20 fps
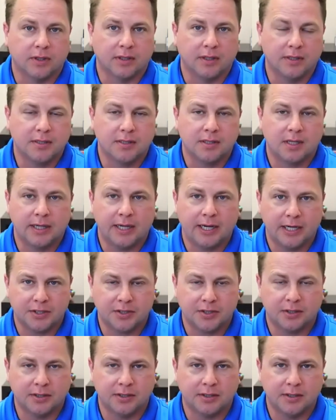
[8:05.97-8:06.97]
Let's not
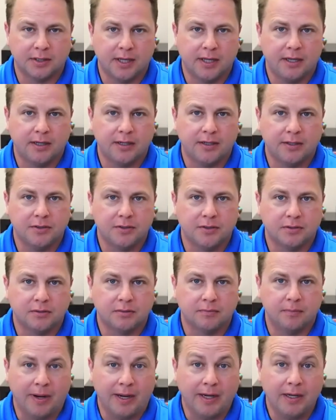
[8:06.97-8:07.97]
actually engage
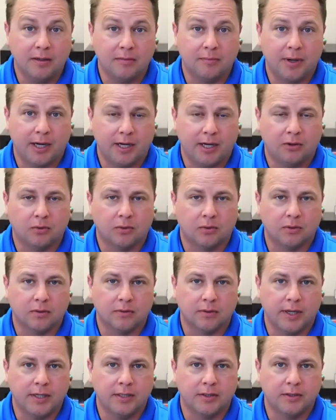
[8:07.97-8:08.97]

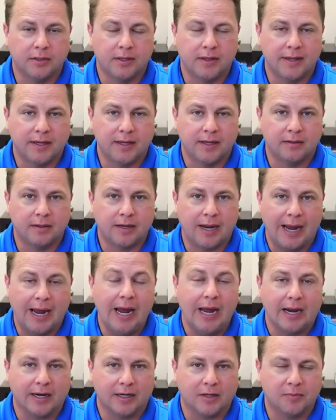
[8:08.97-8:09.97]
manpower into that
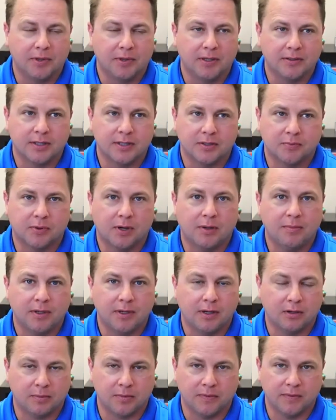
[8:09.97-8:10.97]
act, because that's probably
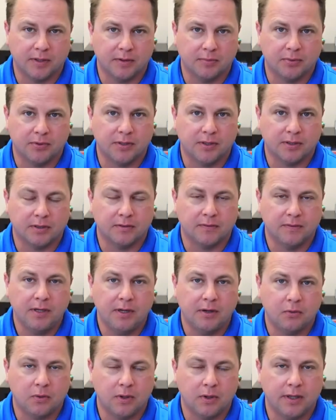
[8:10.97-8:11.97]
not going to be very productive
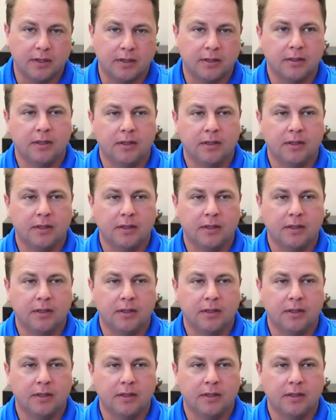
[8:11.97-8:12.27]
anyway.